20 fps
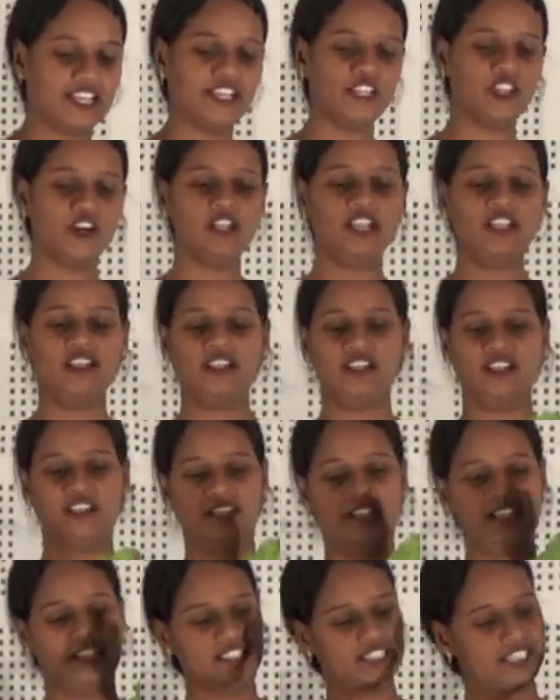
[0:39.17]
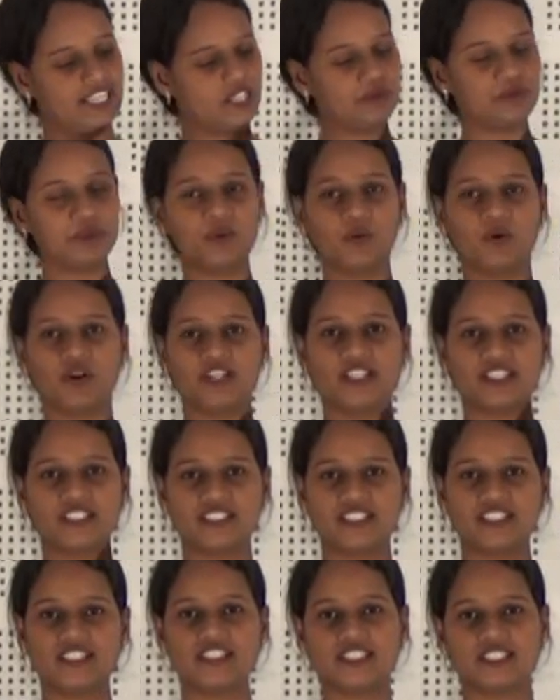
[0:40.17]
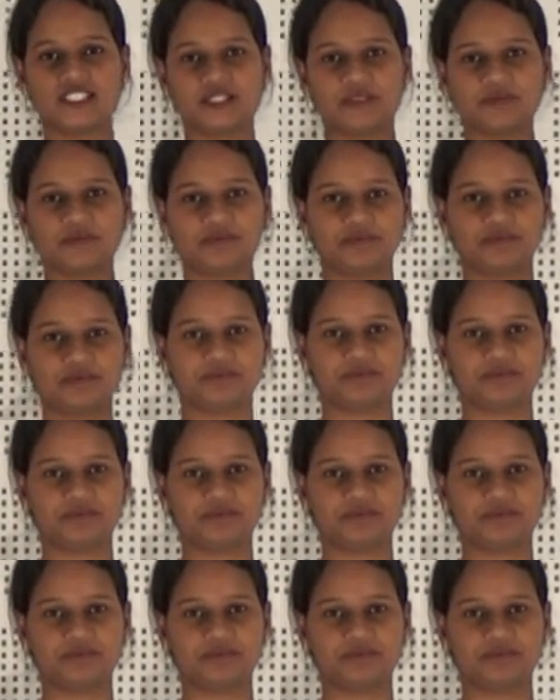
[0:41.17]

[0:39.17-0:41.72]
Can you all tell me what is this?